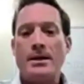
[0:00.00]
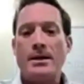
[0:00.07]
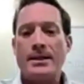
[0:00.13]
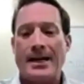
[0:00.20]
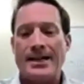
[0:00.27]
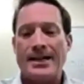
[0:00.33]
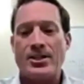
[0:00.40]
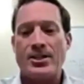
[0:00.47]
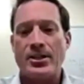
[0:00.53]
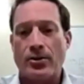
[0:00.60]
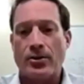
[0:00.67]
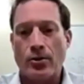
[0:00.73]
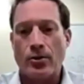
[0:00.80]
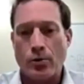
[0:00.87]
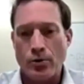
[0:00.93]
get to their
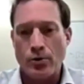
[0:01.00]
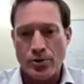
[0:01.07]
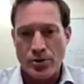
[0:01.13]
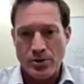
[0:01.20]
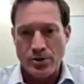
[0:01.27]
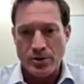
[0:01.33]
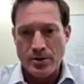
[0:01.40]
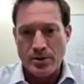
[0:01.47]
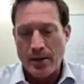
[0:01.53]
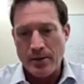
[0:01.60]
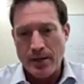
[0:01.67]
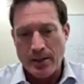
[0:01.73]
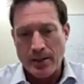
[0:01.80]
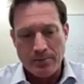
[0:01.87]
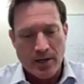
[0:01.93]
goals
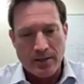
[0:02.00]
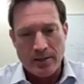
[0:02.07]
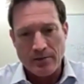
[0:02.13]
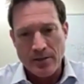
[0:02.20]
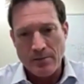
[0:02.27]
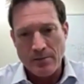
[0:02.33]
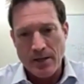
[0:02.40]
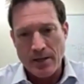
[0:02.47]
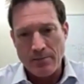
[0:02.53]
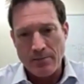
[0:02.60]
and objectives